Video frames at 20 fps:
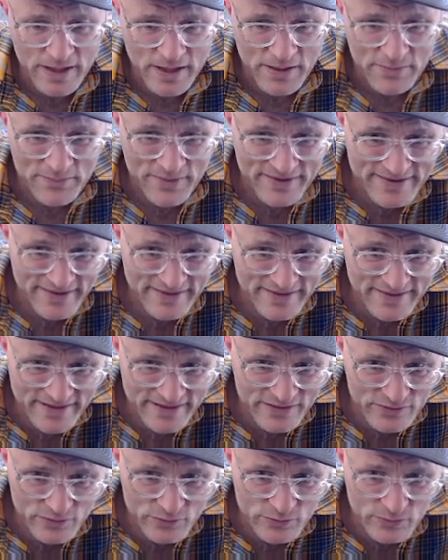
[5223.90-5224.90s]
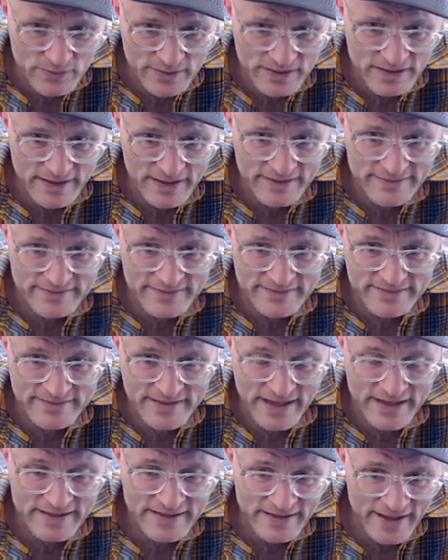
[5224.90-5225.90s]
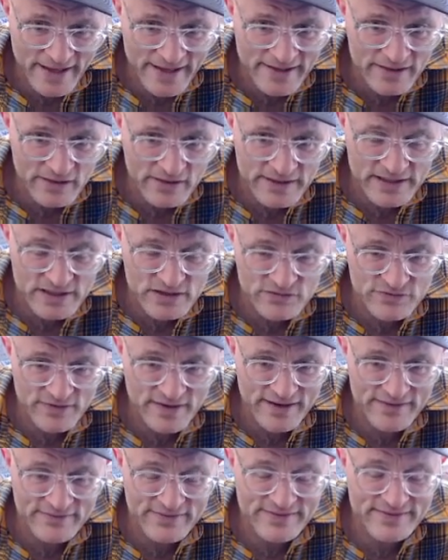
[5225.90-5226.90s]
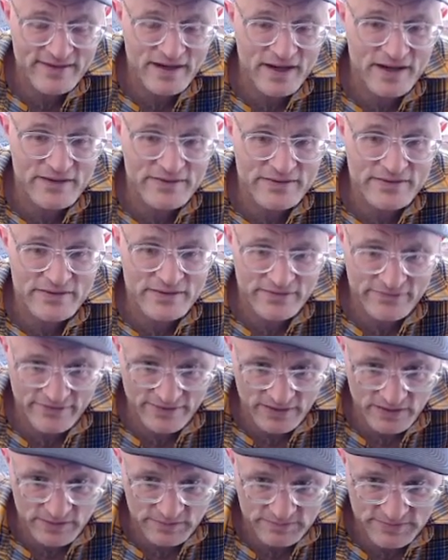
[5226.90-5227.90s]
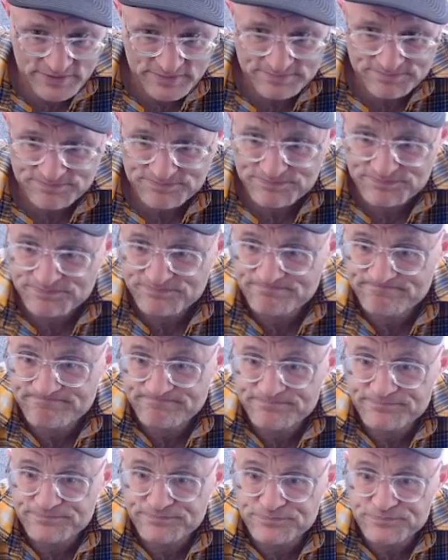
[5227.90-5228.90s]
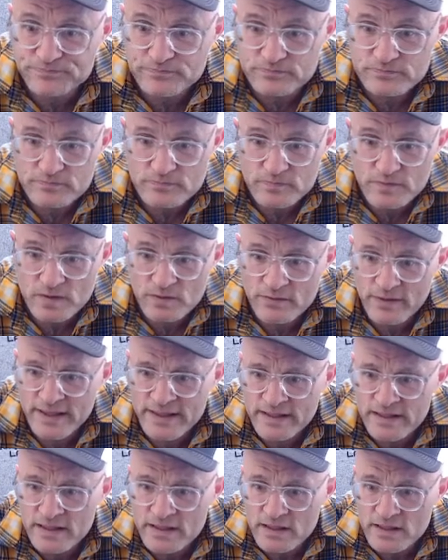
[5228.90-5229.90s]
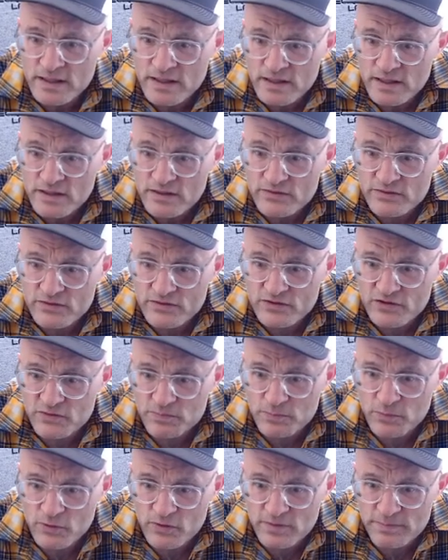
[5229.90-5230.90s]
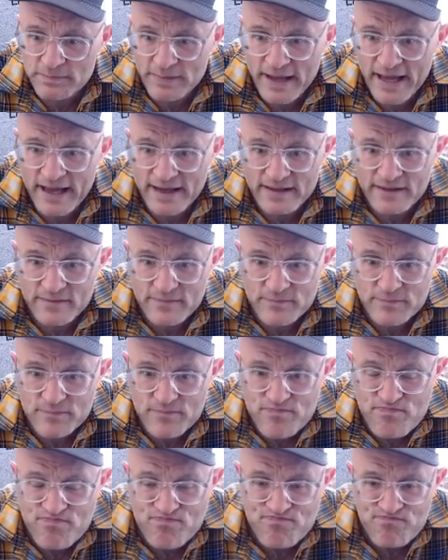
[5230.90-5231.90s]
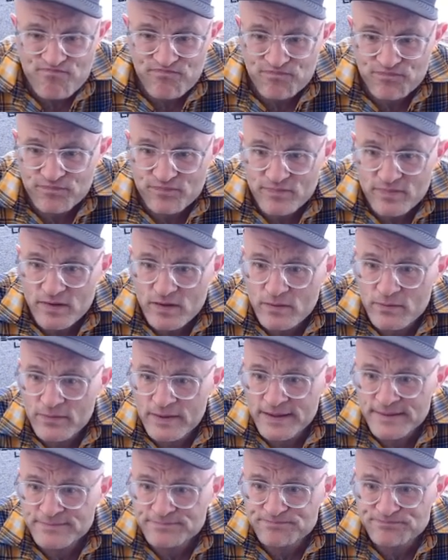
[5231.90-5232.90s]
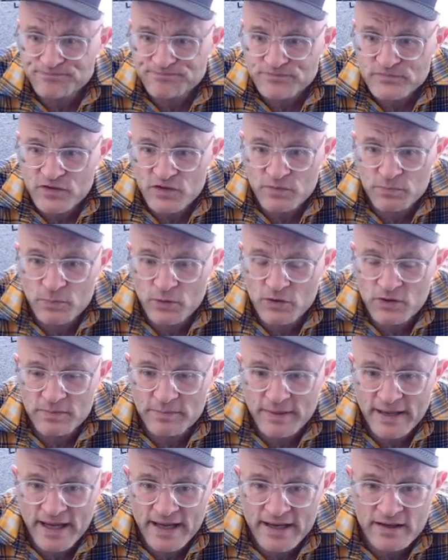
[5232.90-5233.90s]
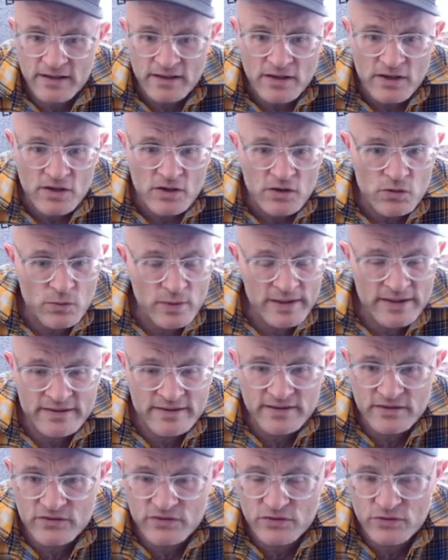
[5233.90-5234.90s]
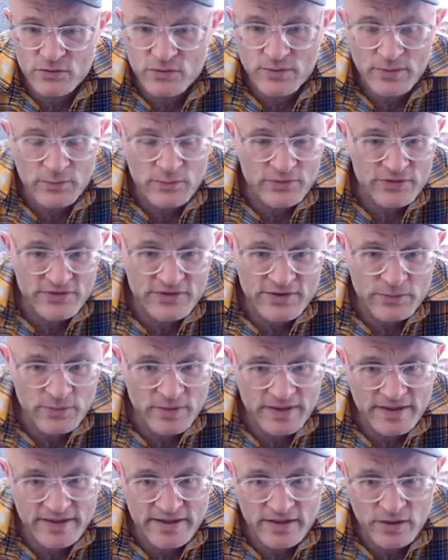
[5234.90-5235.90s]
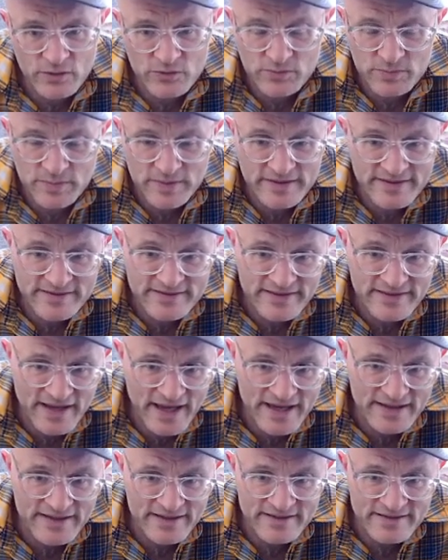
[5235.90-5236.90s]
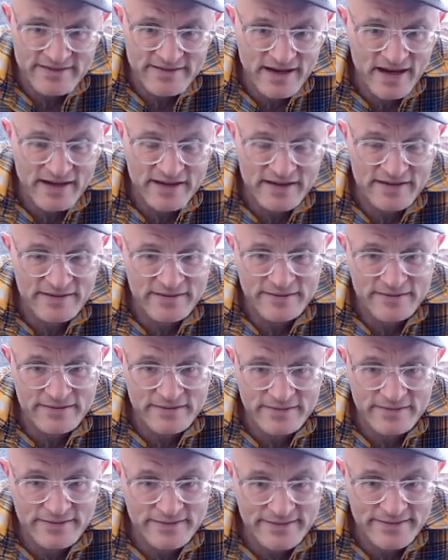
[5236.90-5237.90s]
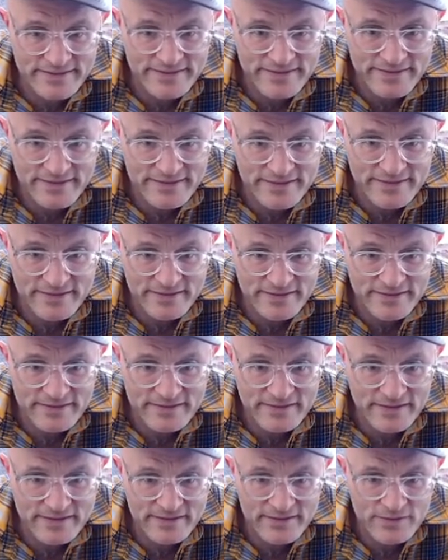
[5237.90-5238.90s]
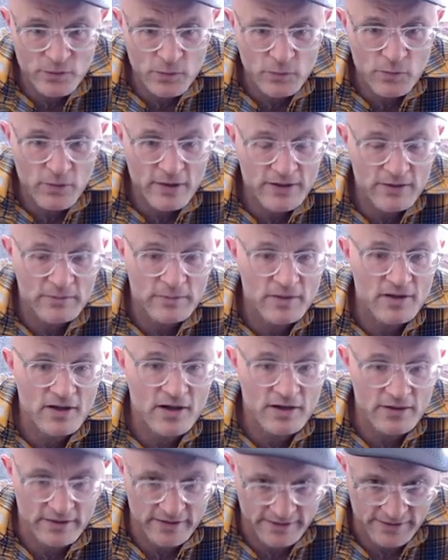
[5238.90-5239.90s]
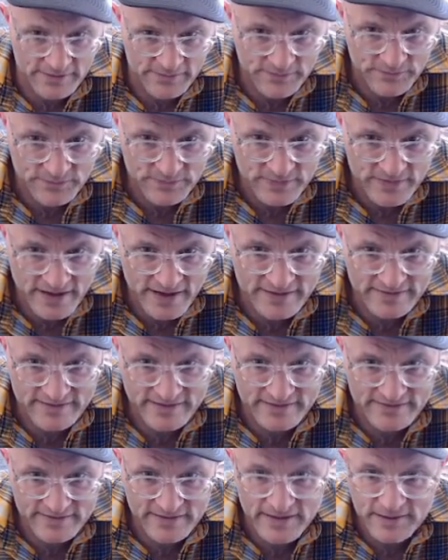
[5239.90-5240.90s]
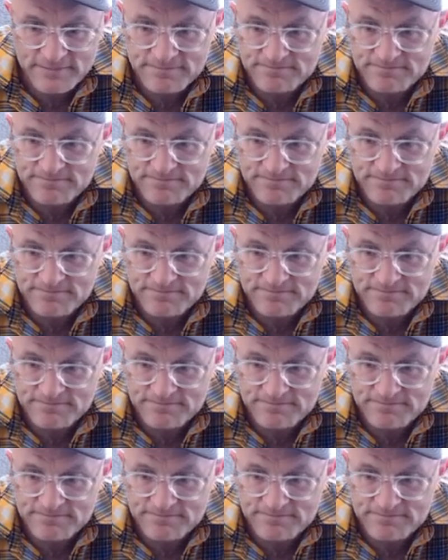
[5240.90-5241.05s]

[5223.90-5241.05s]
But the thing to realize is that knight on H5 is undeveloped. Right? So you just pull it back. Right? Just pull it back, Queen D2, and we'll see where he goes. But this knight is not going to, it no puedo belong there, as they say.